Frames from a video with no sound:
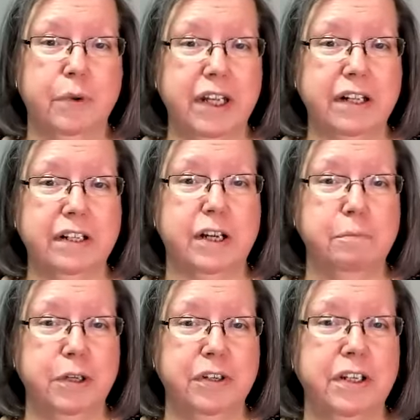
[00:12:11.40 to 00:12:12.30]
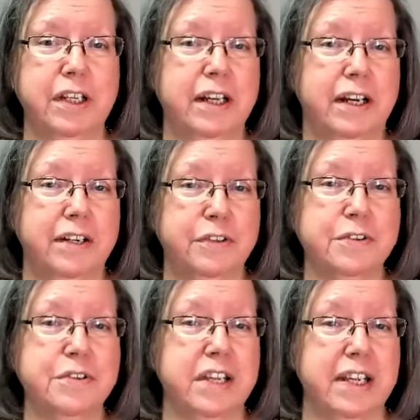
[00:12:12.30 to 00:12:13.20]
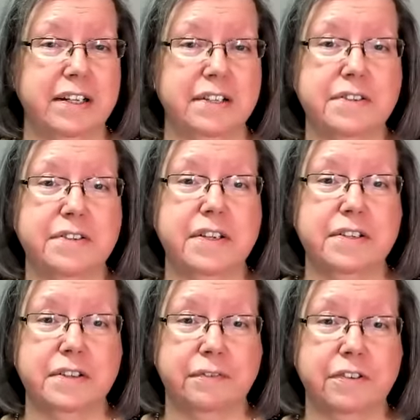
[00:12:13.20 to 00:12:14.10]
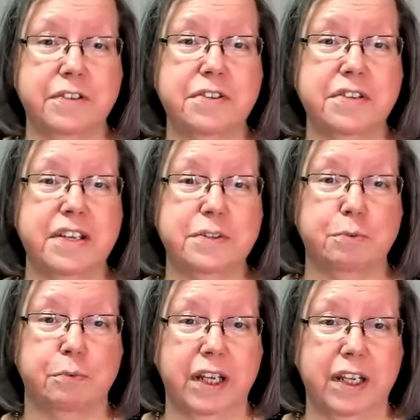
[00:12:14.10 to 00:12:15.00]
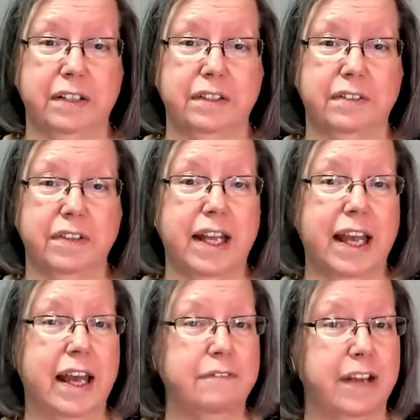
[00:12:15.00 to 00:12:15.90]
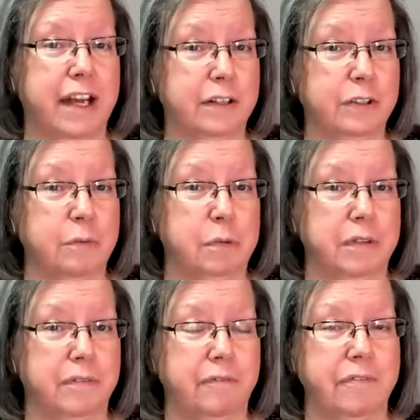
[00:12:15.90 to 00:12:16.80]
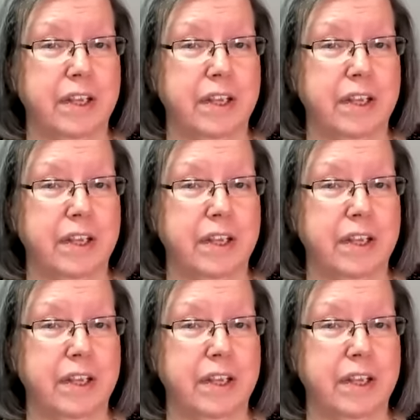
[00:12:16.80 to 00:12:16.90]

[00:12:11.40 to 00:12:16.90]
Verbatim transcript: Real community understands that difference is real and valuable.